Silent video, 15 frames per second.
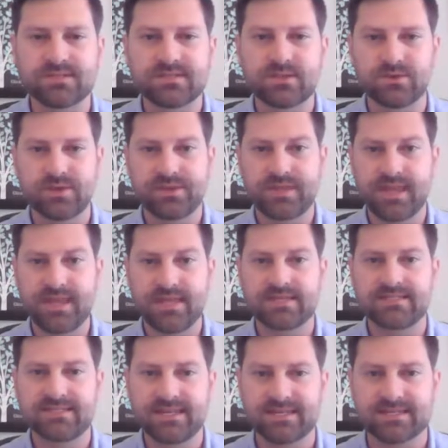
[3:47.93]
so that they
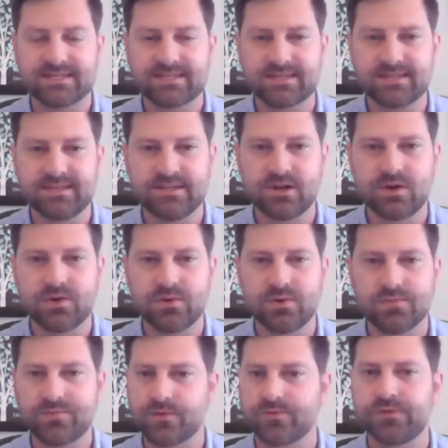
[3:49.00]
exist,
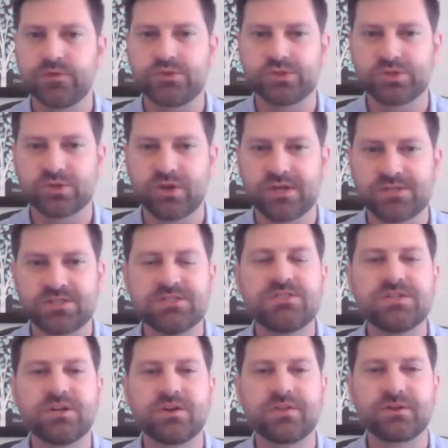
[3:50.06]
for future generations,